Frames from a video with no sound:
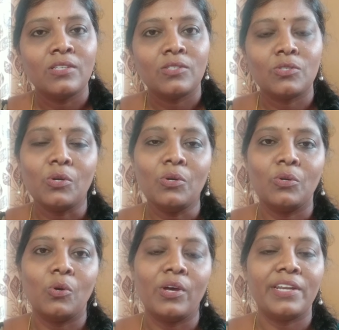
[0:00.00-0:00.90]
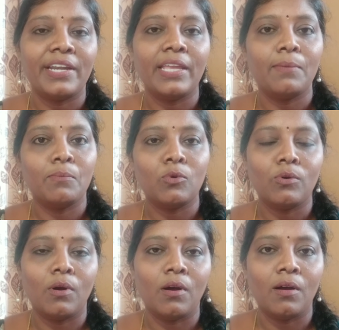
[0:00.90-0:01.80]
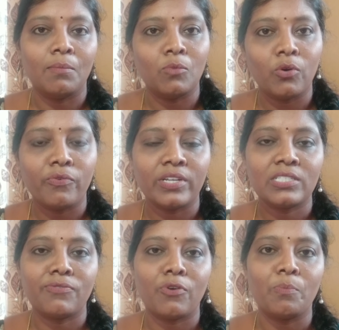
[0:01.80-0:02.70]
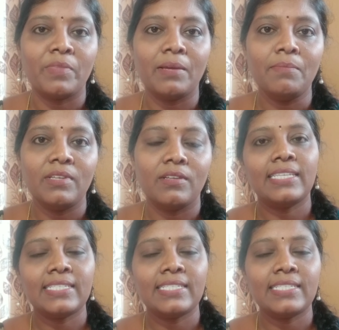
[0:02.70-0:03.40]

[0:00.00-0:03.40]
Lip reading: So go on reading more works from them.